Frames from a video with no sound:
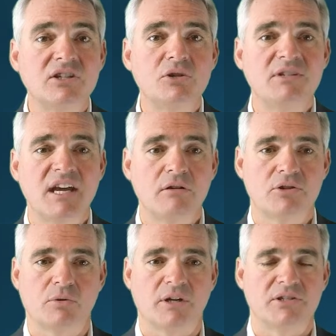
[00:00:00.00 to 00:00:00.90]
to new
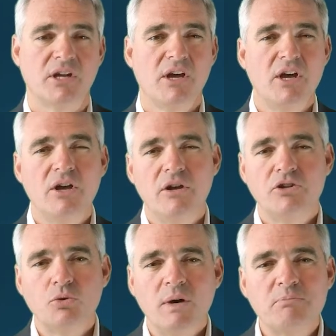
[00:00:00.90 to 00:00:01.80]
territories.
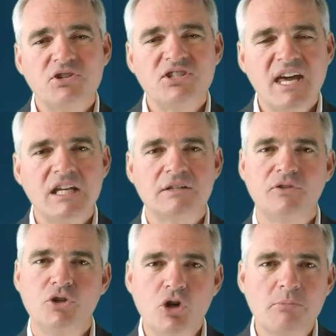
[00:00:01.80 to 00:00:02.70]
So what percentage of
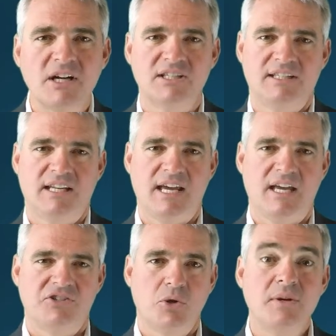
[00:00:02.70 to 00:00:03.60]
your budget today
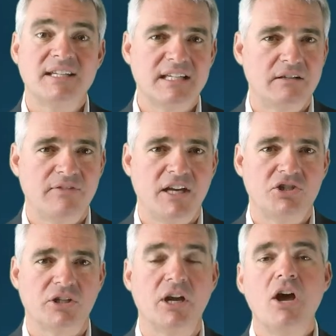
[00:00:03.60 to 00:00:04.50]
is going to
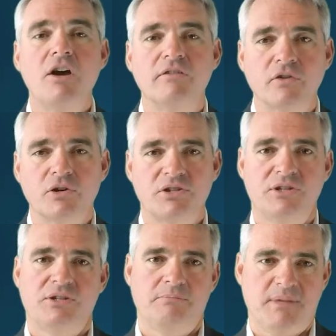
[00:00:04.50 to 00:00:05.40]
innovation
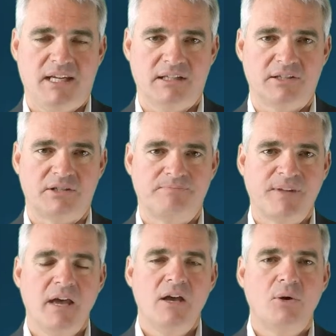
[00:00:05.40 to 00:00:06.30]
versus maintenance?
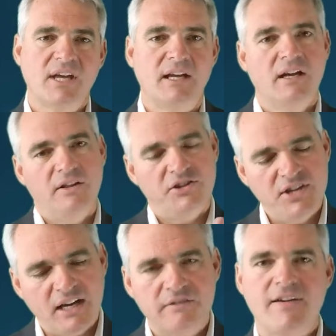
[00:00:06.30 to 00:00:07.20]
Okay,
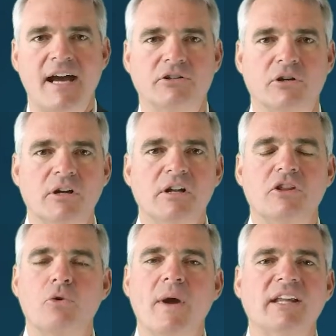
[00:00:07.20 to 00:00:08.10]
second factor,
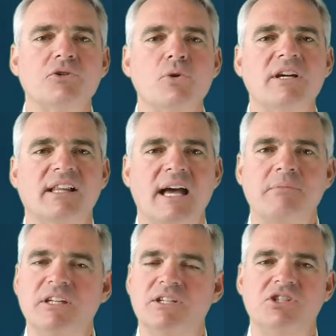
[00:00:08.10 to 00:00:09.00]
the regulatory
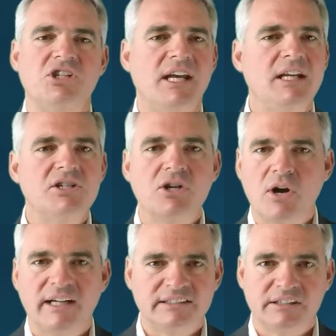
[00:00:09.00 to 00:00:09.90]
climate is changing
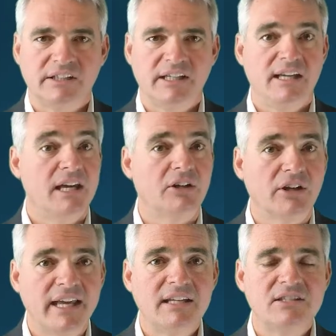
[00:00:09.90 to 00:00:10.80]
constantly and
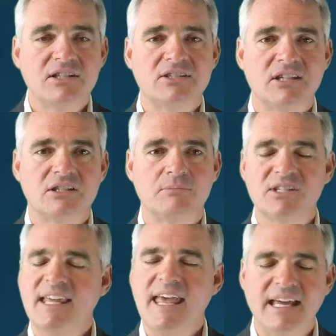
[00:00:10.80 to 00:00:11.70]
legacy systems
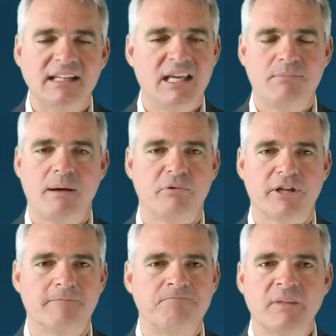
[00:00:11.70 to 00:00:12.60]
can't keep up with
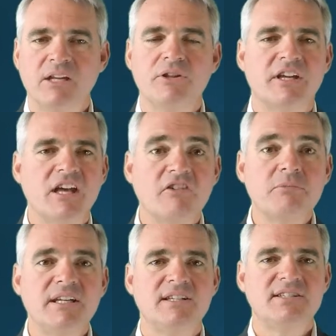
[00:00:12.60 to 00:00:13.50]
it. You know, the
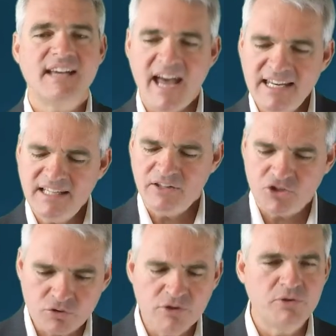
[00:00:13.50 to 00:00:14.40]
government is tightening the
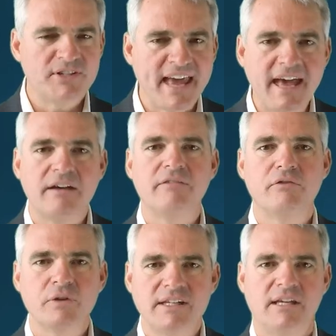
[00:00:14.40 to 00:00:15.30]
screws
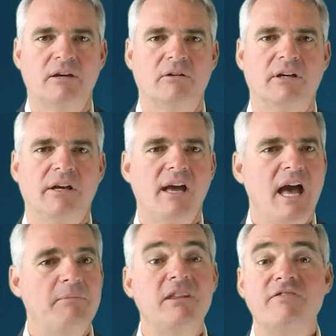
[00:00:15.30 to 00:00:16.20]
every year.
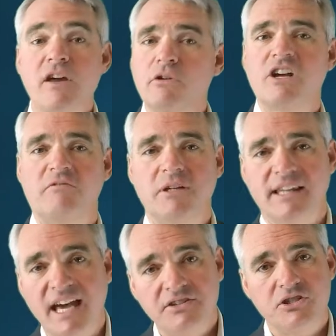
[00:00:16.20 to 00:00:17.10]
I mean, the federal government
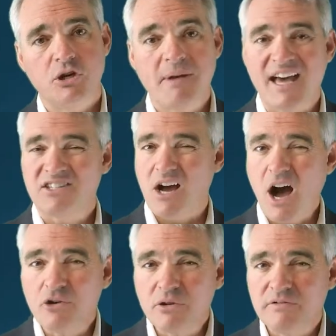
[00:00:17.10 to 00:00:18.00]
last year passed
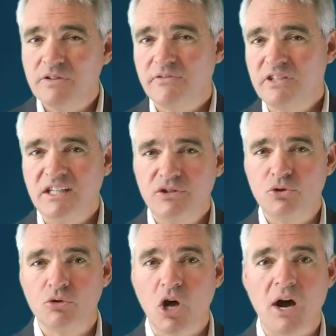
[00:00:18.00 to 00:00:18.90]
115
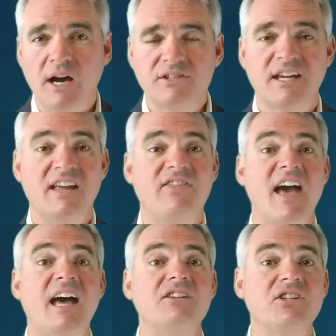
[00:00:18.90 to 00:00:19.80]
new laws, and
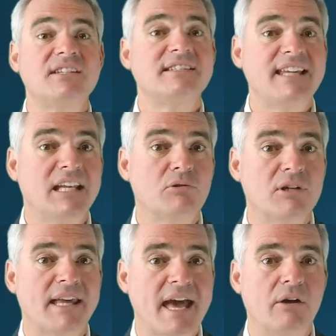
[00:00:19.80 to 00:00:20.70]
that doesn't take into
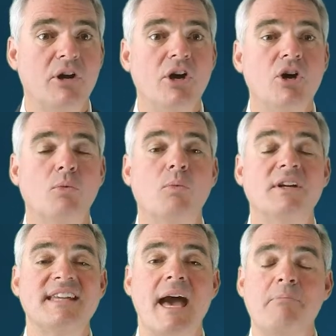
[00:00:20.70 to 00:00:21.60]
account
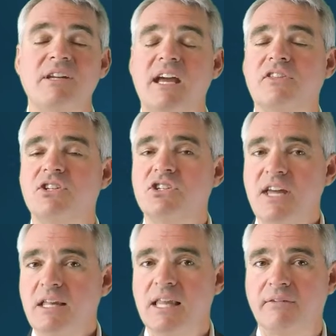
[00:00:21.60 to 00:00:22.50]
what's happening at the
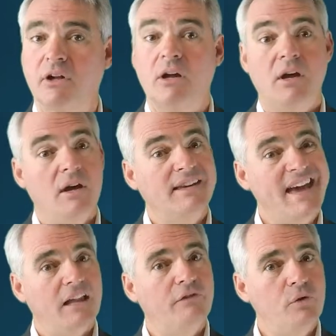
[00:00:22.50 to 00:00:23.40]
state level.
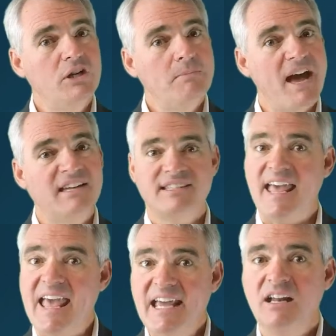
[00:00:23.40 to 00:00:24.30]
California passed
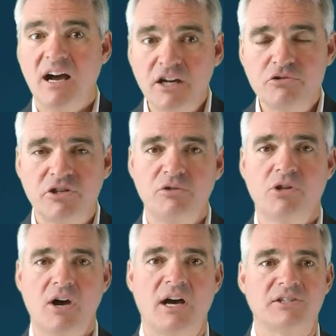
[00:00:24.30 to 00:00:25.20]
800 new
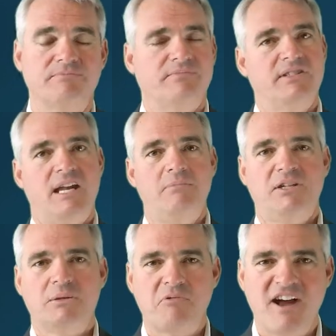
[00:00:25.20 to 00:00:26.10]
laws. Is that a big
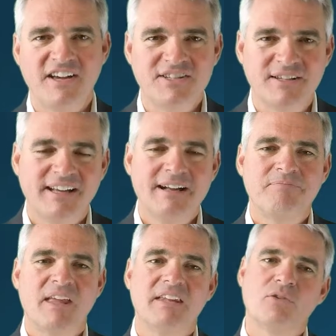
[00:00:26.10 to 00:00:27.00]
surprise?
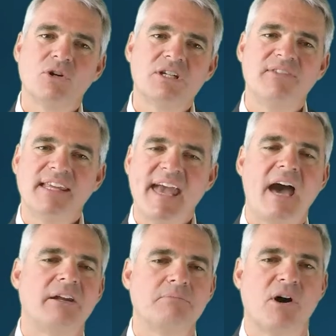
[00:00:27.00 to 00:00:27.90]
And of course, you have the
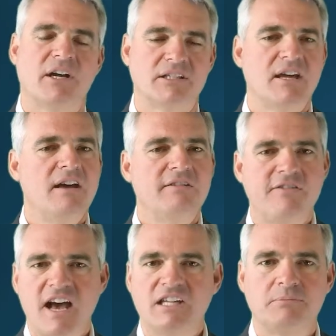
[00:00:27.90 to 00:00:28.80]
accounting bodies.
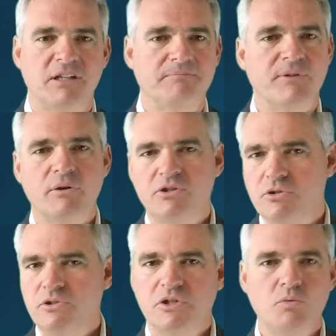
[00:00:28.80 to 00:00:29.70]
FASB, they're
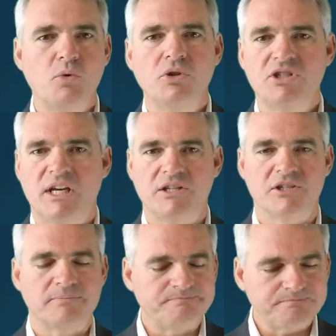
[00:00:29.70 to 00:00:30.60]
introducing rule changes.